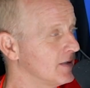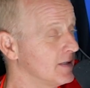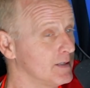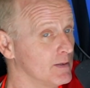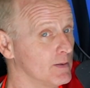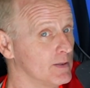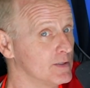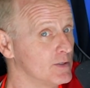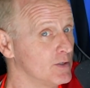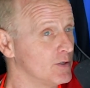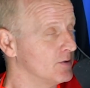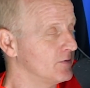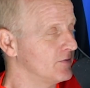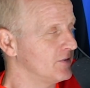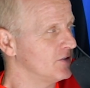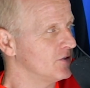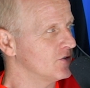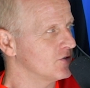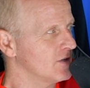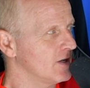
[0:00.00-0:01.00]
Anyway, do your
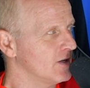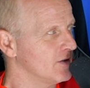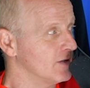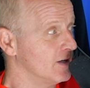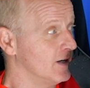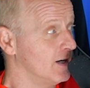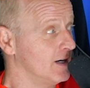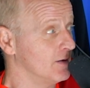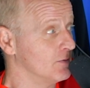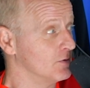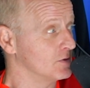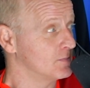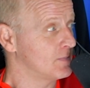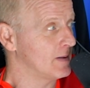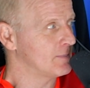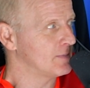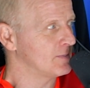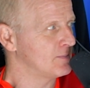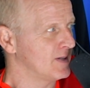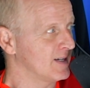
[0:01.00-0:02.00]
viewers know that I was
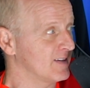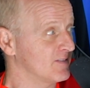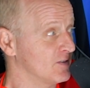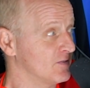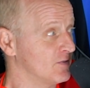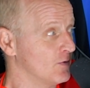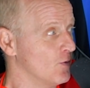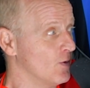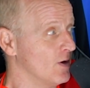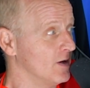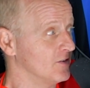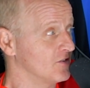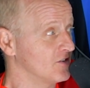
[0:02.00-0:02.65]
Papa Pickford for 1